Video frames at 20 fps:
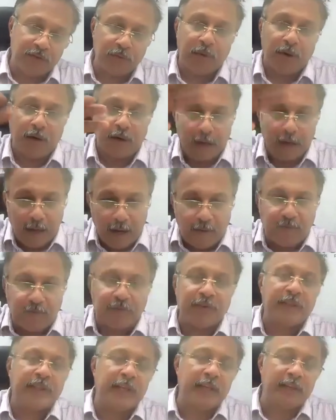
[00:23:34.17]
So
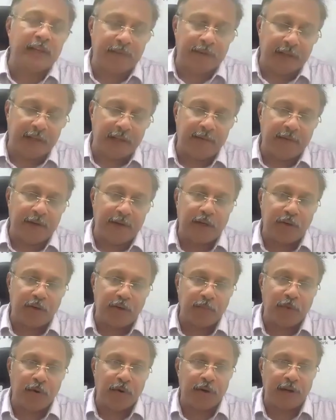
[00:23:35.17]
after the
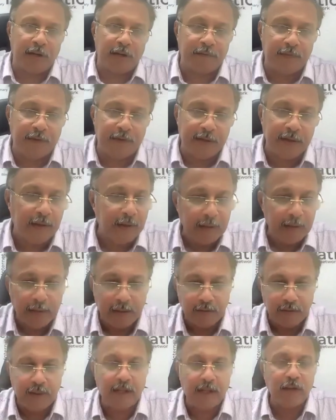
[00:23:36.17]
event tomorrow evening,
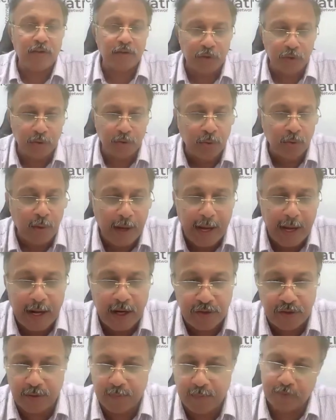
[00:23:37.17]
there is no
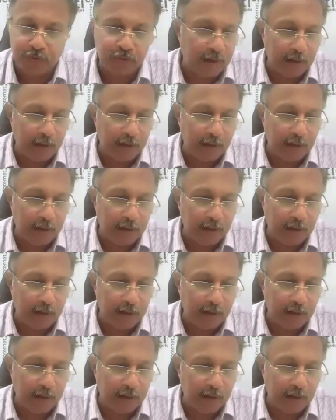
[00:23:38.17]
action.